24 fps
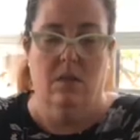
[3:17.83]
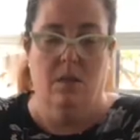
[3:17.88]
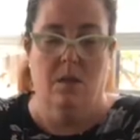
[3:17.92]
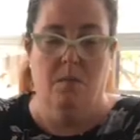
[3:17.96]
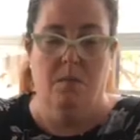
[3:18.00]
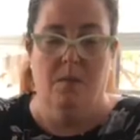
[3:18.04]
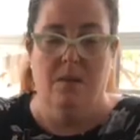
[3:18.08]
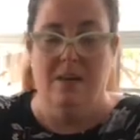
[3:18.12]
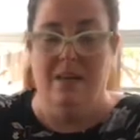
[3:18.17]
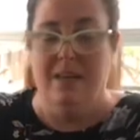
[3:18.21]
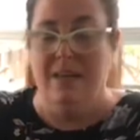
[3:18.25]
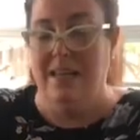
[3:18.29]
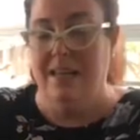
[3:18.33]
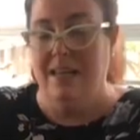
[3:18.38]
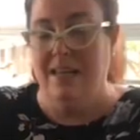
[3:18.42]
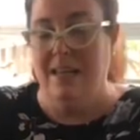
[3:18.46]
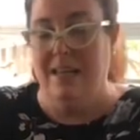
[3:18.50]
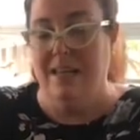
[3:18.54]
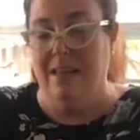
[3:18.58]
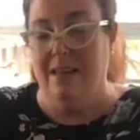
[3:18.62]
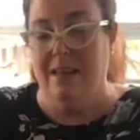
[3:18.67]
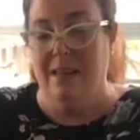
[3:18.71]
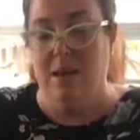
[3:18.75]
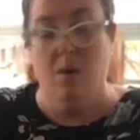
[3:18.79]
I'm gonna need
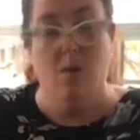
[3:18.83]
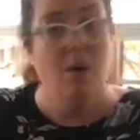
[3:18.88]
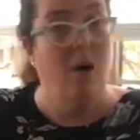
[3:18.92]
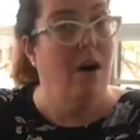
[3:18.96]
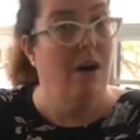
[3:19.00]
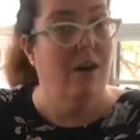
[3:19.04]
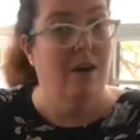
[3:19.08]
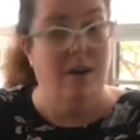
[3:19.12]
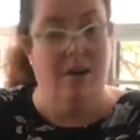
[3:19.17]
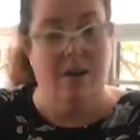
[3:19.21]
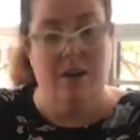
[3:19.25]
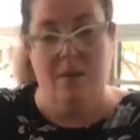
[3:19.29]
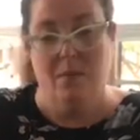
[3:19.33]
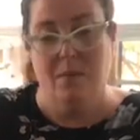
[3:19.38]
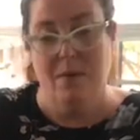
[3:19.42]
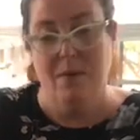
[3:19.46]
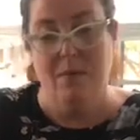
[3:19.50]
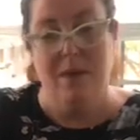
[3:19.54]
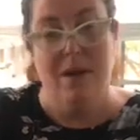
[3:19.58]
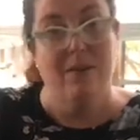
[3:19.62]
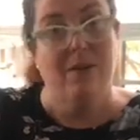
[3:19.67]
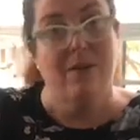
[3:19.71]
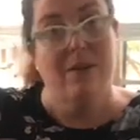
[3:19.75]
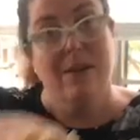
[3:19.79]
any of that water, and we
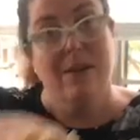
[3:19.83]
might